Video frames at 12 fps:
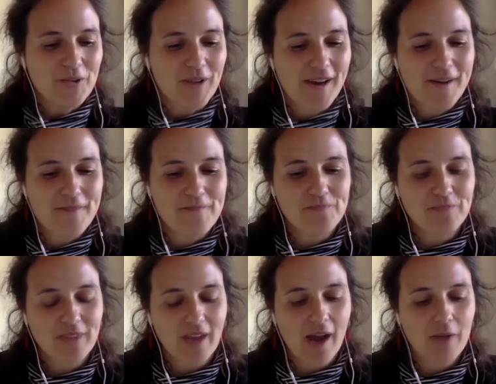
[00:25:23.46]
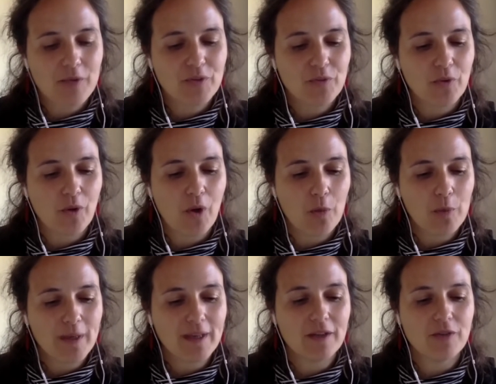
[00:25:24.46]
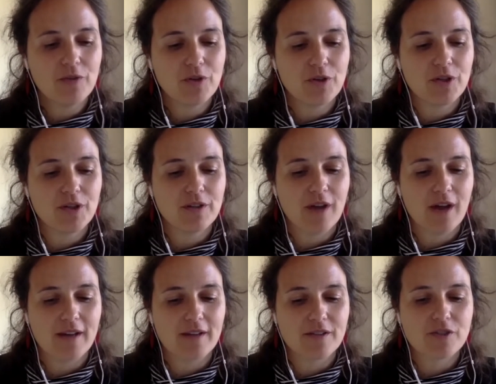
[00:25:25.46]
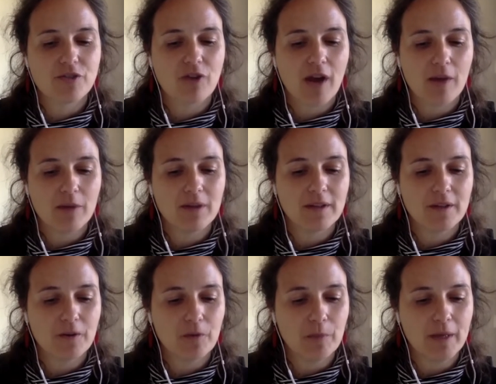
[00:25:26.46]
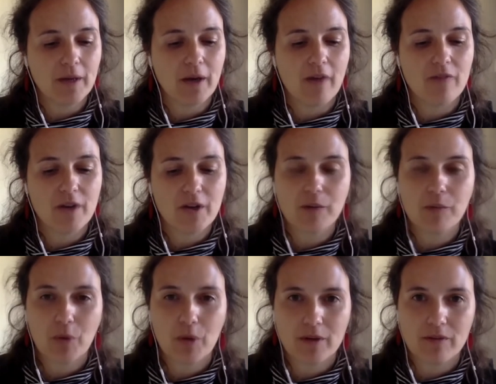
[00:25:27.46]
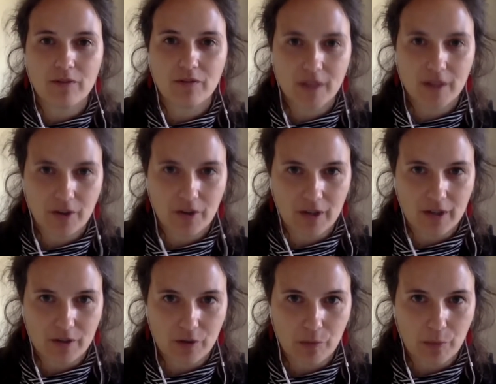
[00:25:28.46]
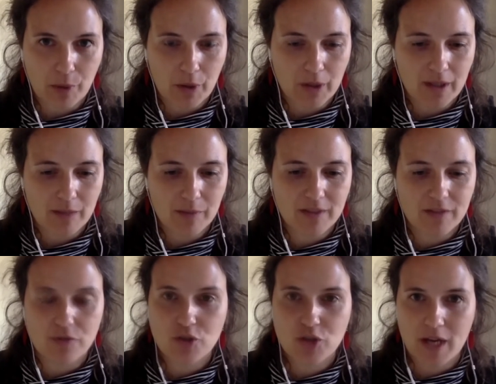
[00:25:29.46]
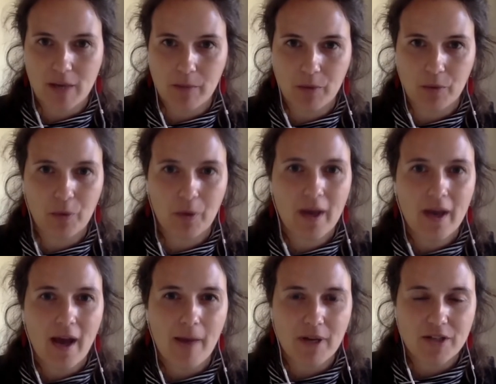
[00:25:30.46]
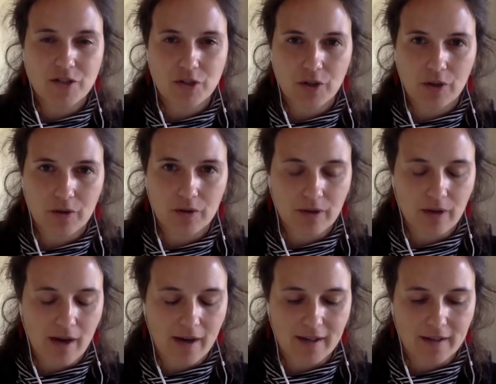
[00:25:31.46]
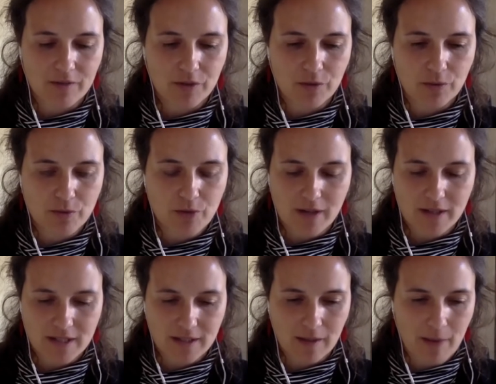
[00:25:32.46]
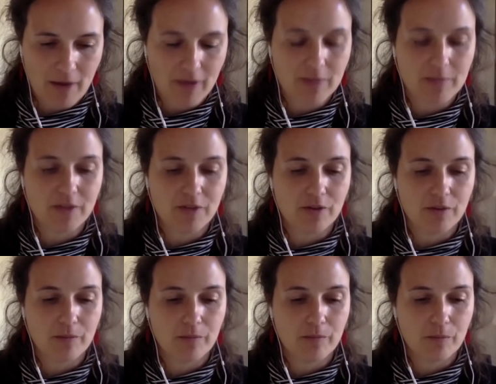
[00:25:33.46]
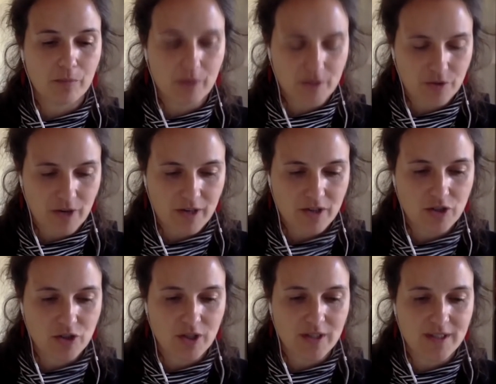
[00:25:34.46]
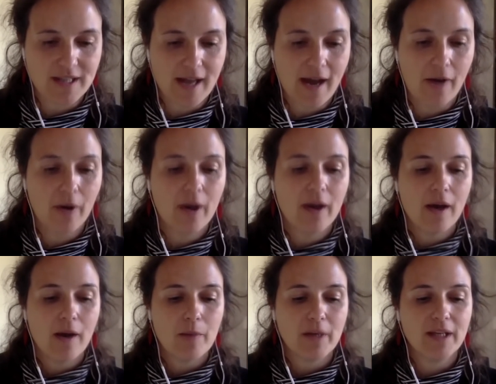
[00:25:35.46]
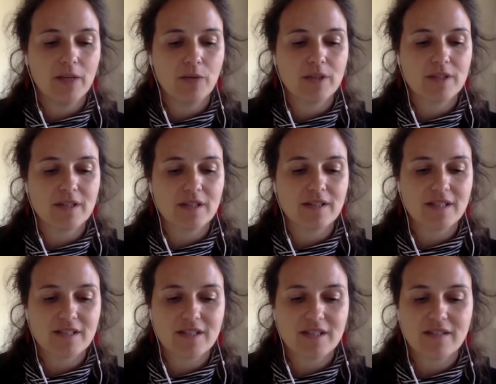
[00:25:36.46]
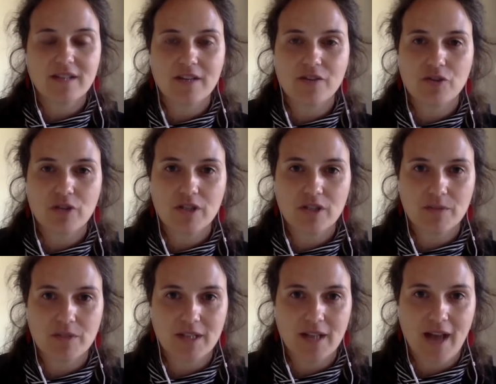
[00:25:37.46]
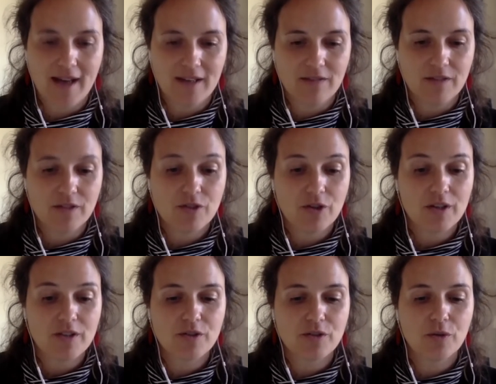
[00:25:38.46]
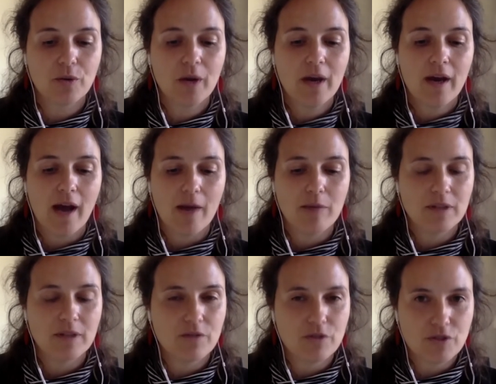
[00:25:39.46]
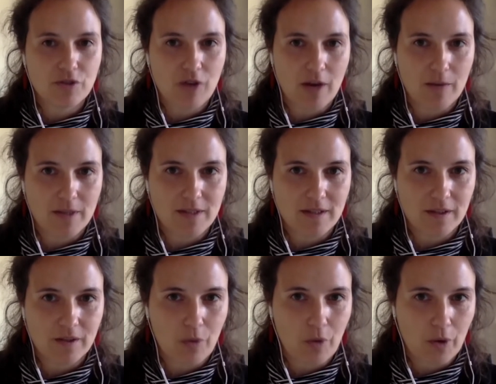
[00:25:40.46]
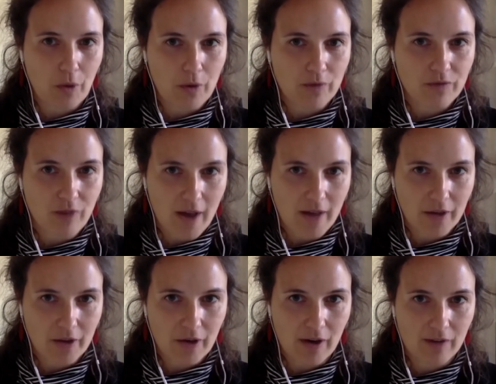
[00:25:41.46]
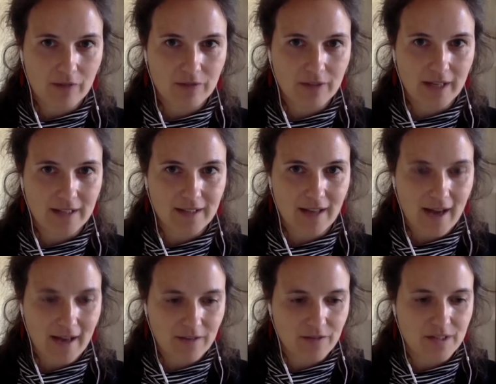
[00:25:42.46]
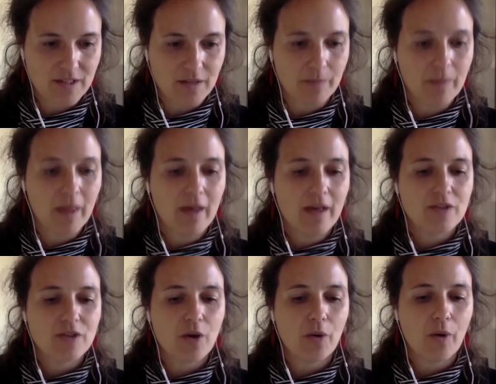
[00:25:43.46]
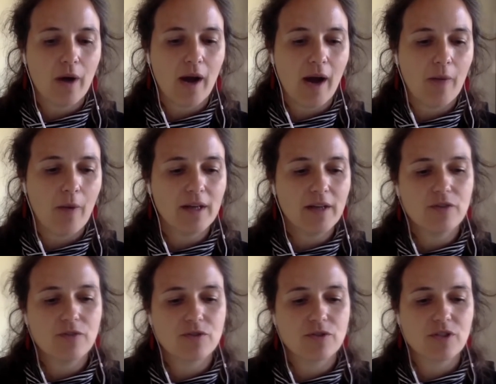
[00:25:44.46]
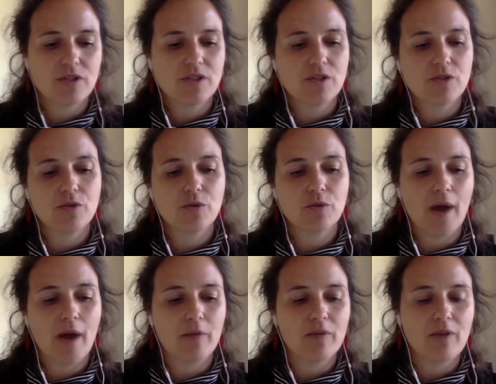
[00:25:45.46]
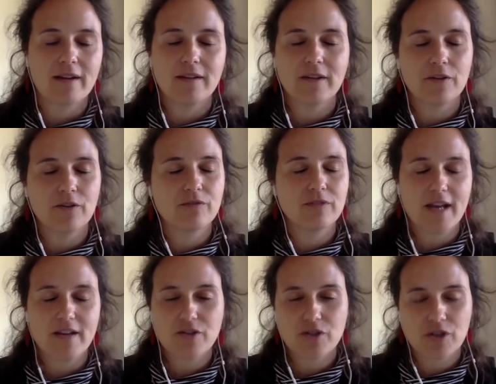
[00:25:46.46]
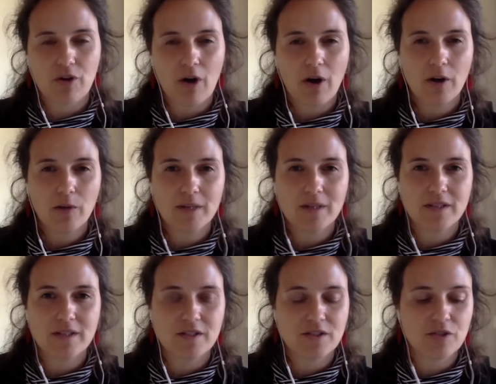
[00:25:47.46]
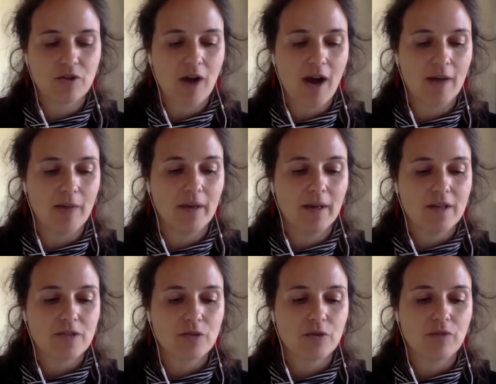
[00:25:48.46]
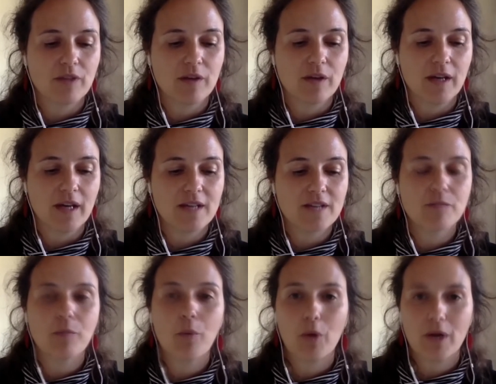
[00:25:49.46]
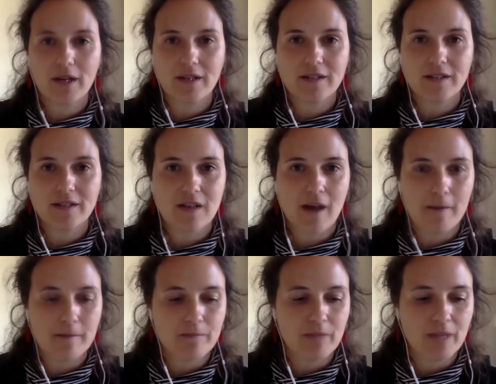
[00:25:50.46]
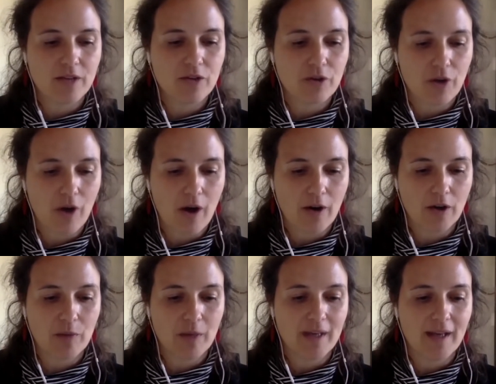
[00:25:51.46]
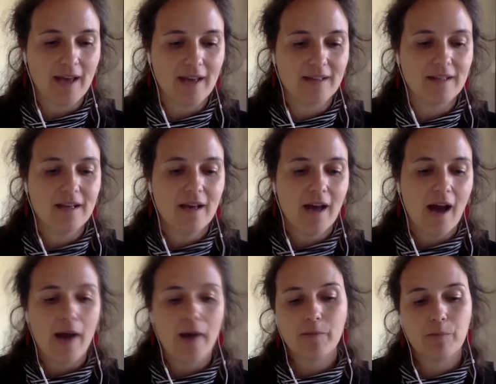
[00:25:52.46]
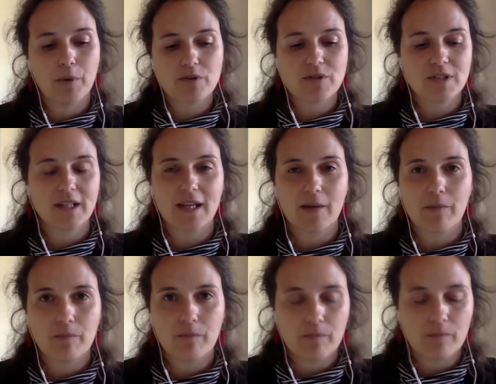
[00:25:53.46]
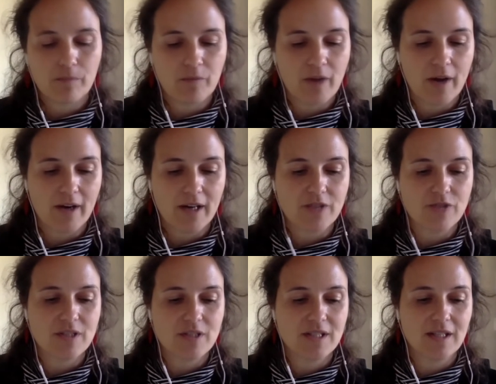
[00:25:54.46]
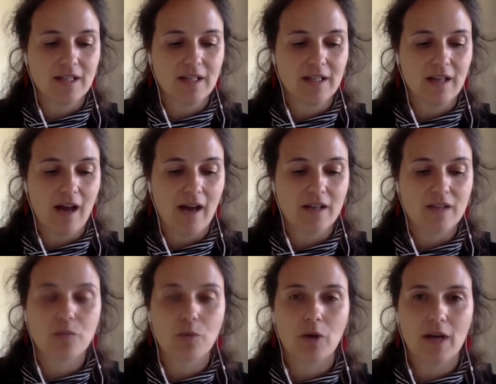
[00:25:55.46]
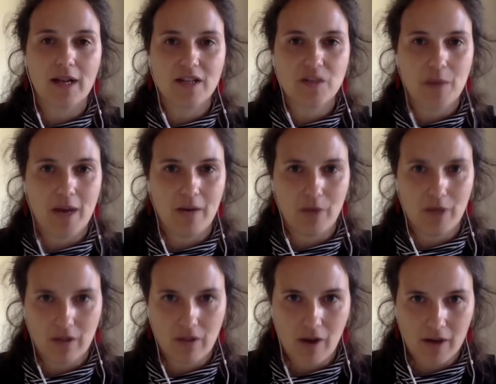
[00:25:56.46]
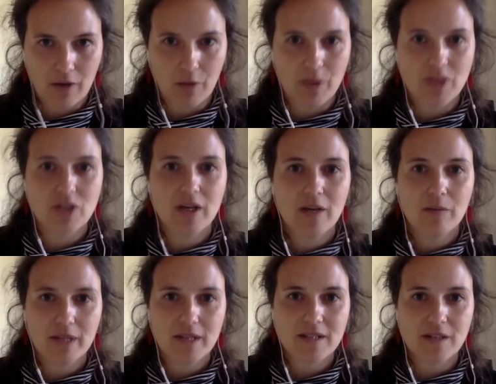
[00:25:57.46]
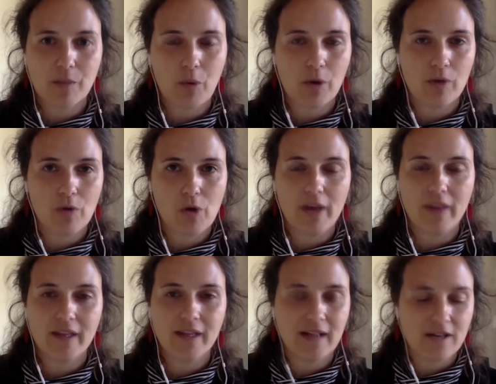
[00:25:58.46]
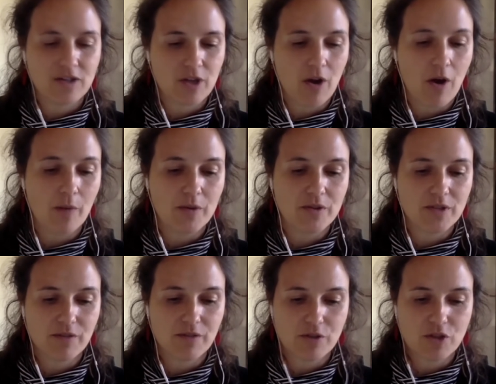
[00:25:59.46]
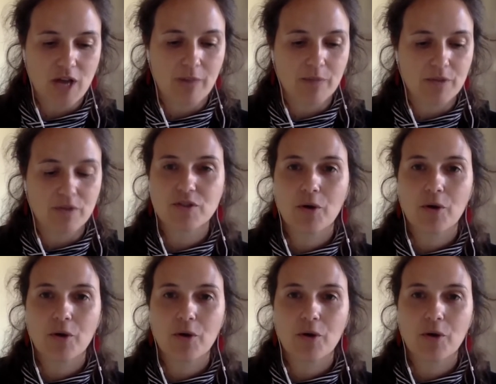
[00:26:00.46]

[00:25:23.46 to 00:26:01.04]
I was hoping you could describe a little bit a very important figure in your book, Ibn Nujaym, who I'm not sure if you talked about him in your introduction just now, but he was a 16th century Egyptian Hanafi jurist who I believe you describe as the quote unquote father of late Hanafism. So I wanted you just to provide a little flesh to your argument to describe sort of his importance in your argument. And I personally am very interested in his work Al-Ashbah wa Nadha'ir, which plays an important role, I think, in actually almost of your chapters.